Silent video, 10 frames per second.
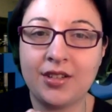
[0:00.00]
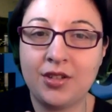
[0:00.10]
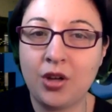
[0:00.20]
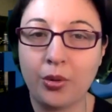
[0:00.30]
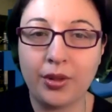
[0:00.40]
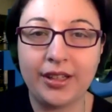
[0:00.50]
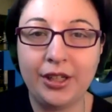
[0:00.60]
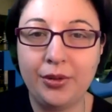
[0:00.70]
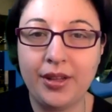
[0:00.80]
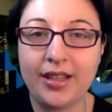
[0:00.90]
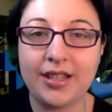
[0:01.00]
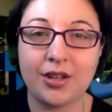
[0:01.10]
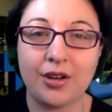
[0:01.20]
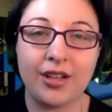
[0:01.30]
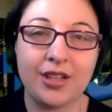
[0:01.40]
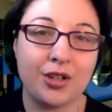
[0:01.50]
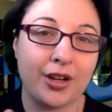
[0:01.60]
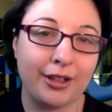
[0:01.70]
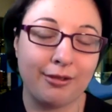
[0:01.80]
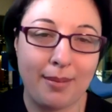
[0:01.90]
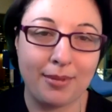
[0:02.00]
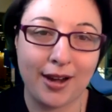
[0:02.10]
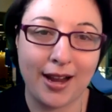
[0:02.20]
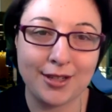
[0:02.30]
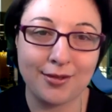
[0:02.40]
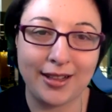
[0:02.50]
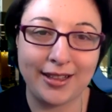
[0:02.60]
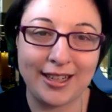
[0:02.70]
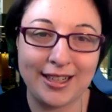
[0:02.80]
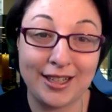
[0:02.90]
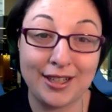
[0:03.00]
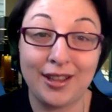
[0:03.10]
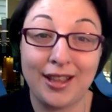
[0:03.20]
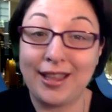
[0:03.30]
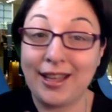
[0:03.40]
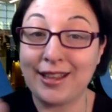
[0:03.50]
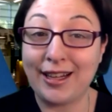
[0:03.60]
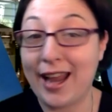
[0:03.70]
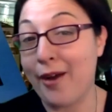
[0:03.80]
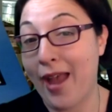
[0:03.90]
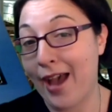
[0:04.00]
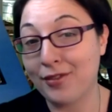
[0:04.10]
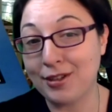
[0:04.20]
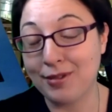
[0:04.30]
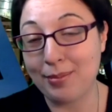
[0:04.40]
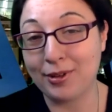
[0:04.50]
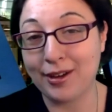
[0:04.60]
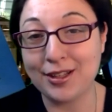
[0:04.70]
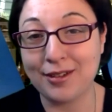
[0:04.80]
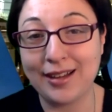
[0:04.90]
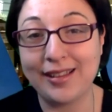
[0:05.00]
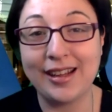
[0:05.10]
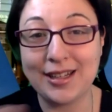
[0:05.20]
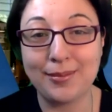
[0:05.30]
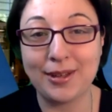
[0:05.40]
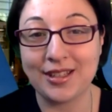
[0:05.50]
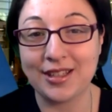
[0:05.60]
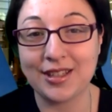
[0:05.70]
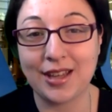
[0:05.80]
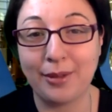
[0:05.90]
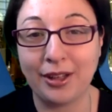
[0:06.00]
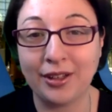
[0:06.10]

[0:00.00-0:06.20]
totally new to this? Are they starting to wrap their heads around the idea? Do they think they now have to wrap their heads around the idea because it's coming